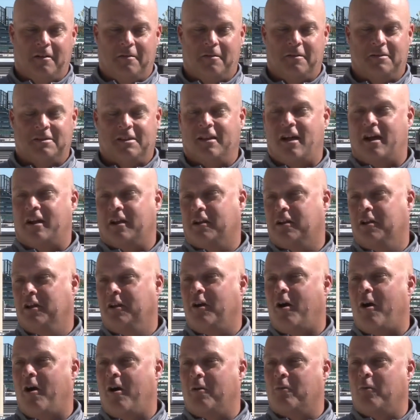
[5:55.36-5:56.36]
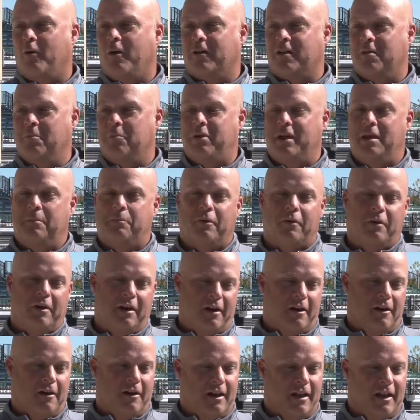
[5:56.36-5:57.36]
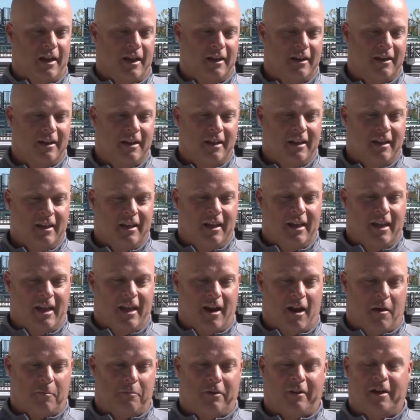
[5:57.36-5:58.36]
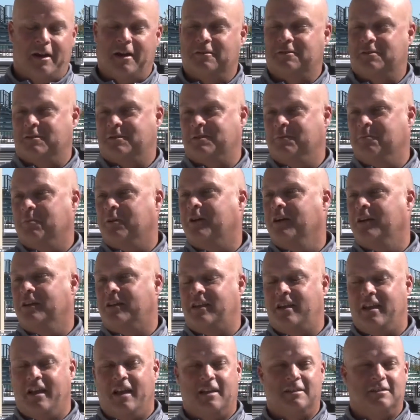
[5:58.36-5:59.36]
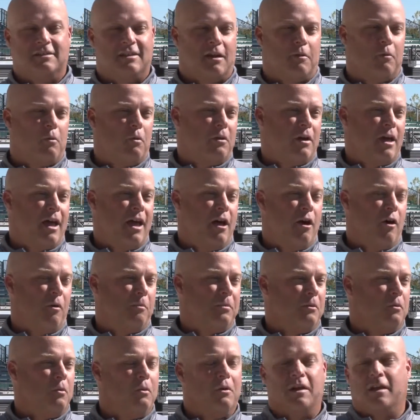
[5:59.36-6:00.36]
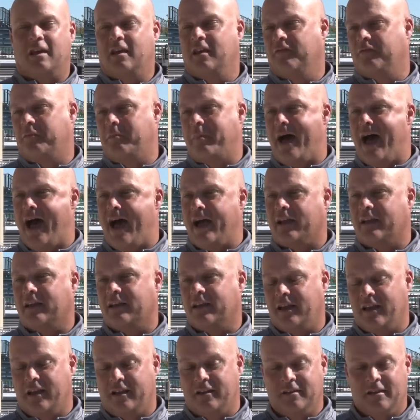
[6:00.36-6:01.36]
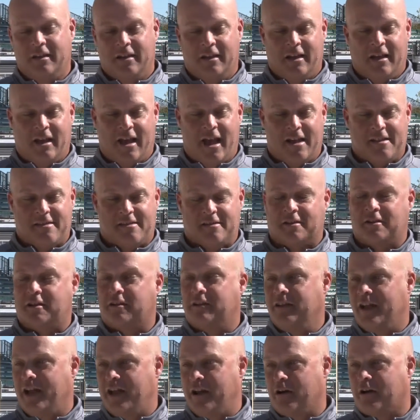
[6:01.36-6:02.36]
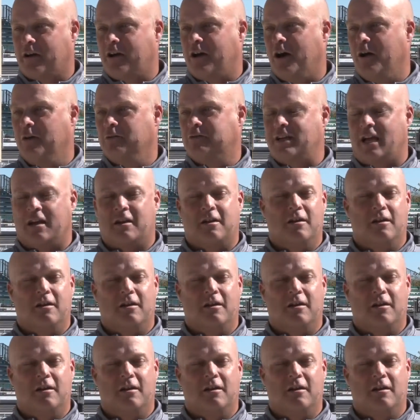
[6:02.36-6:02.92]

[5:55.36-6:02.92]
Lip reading: it's a lot of good, hardworking people here. And our players are some good kids that want to help and want to give back. And as their coach, I